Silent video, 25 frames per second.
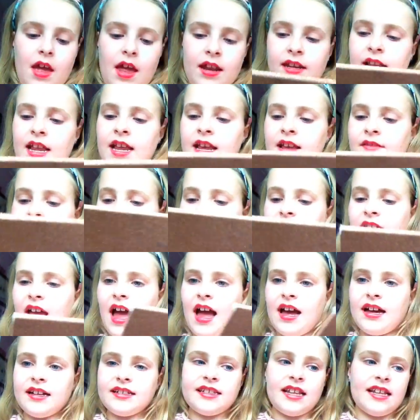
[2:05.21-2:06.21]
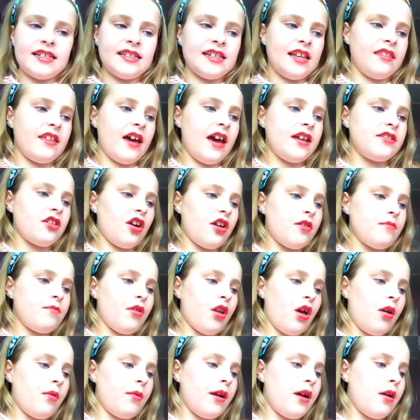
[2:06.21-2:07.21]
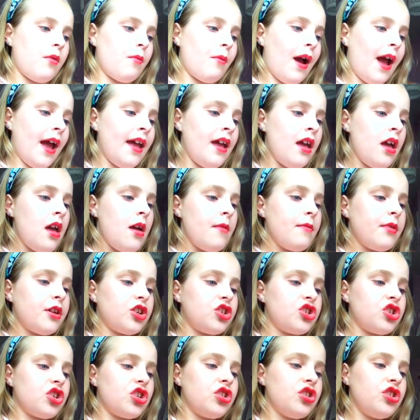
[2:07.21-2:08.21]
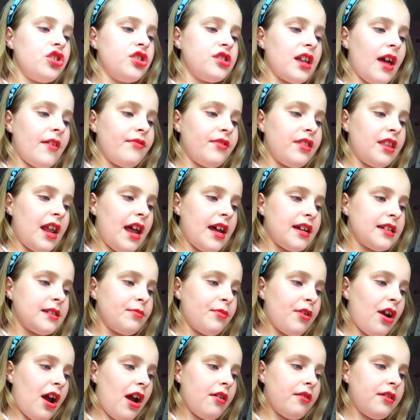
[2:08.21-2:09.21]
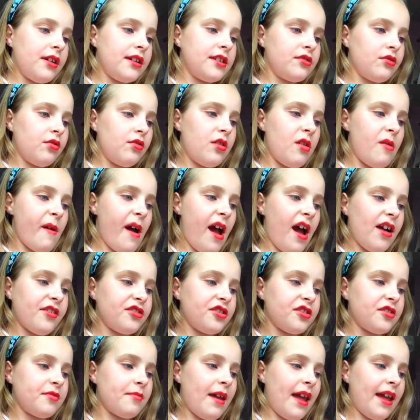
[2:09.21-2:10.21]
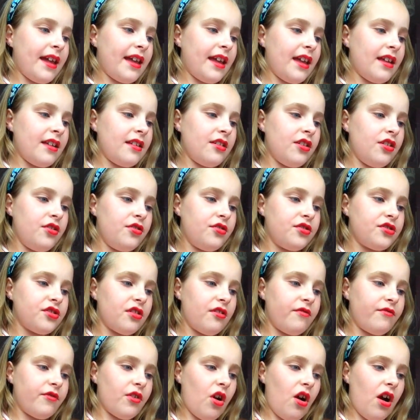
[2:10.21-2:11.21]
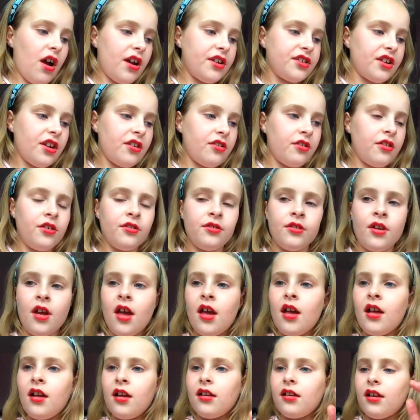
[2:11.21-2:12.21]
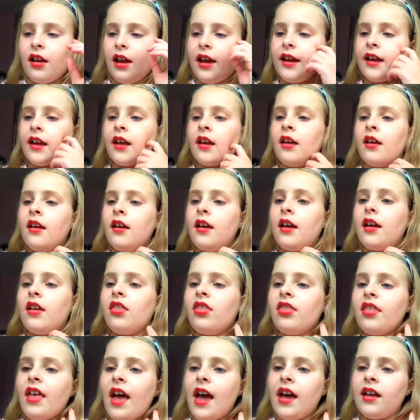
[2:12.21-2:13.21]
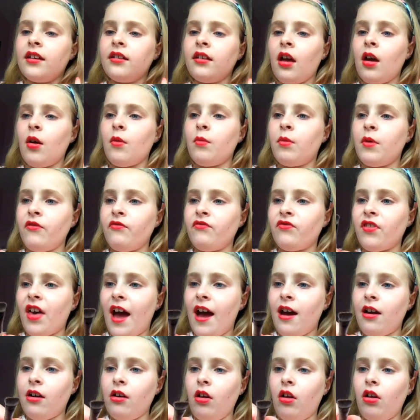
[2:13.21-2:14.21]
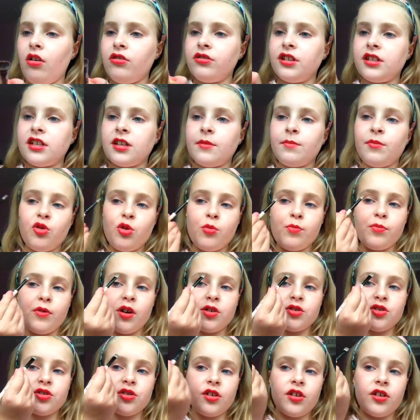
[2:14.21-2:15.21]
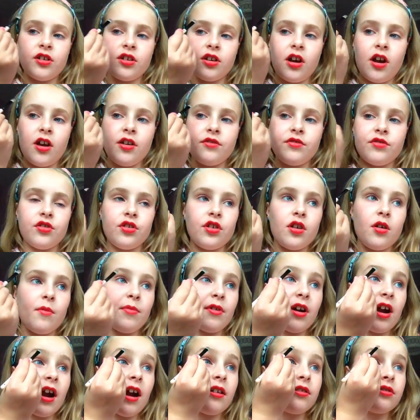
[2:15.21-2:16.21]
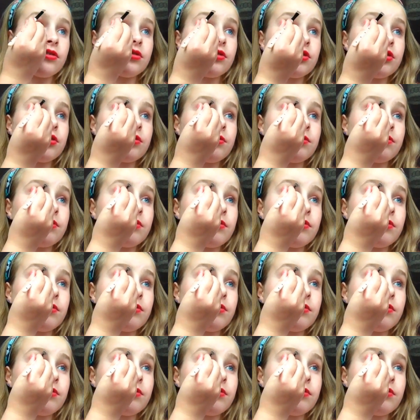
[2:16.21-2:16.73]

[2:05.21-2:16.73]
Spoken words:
And leave the access in there, don't blow it away, because you can use that for the next brow. It's all about just making use of your eyeshadow. And then, with that, on the tip of your brush, you're going to go through your brows.